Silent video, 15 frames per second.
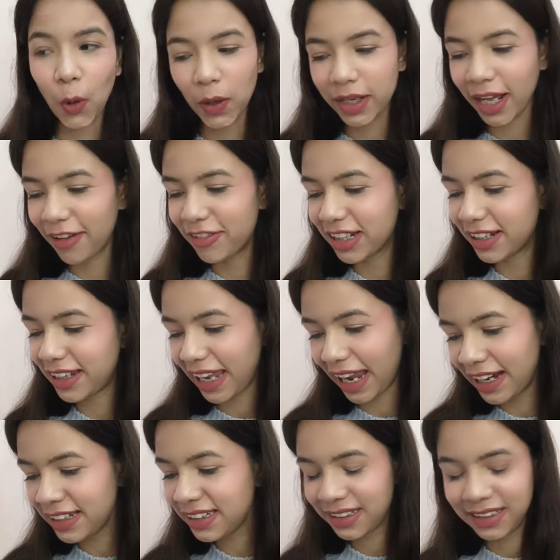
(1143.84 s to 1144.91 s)
not having a
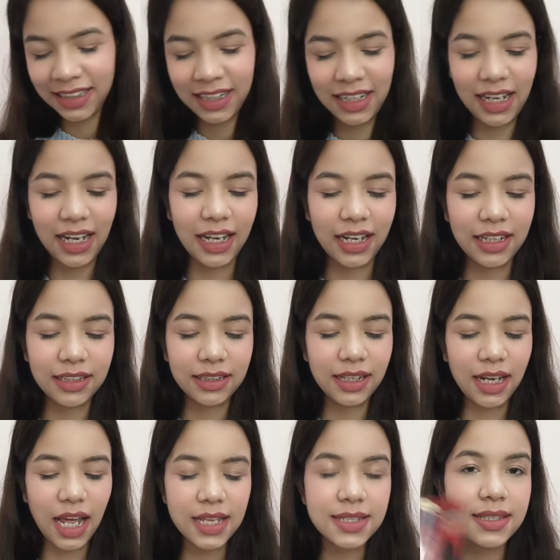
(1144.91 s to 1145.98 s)
cat. And the
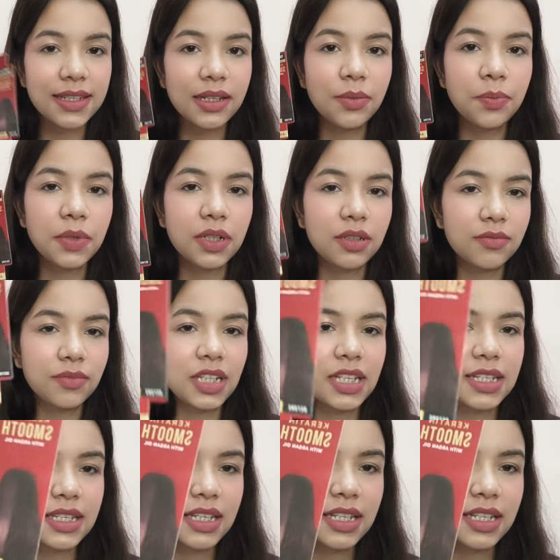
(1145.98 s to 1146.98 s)
last up, this